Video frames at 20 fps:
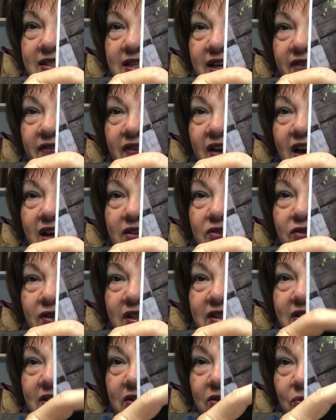they've got
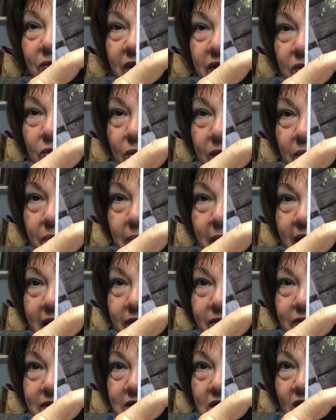dresses with quilt
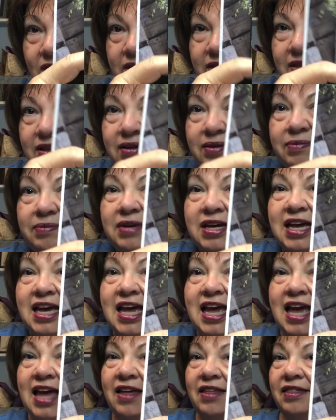patterns on them.
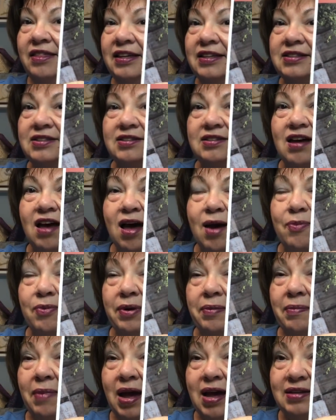This top
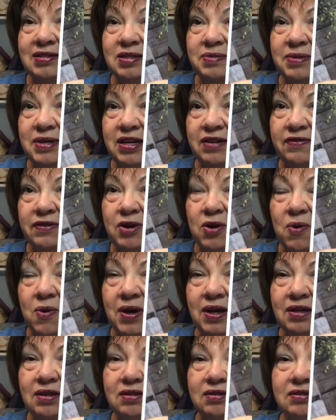reminds me of a
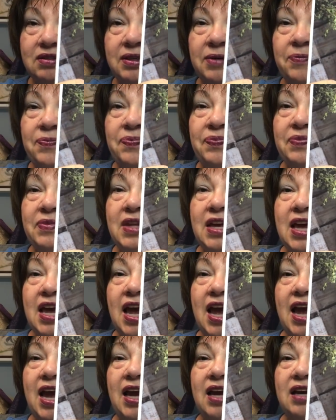quilt.
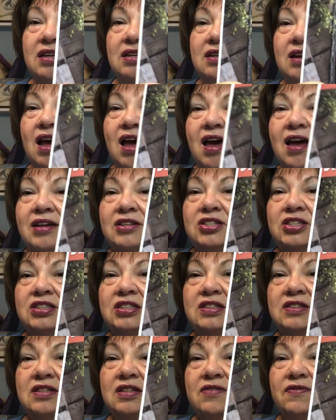And I
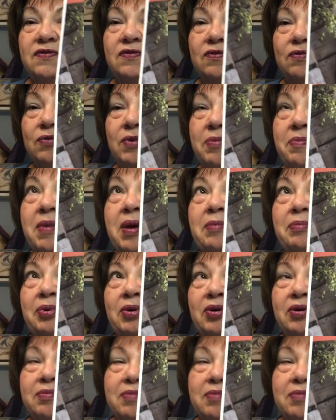just remember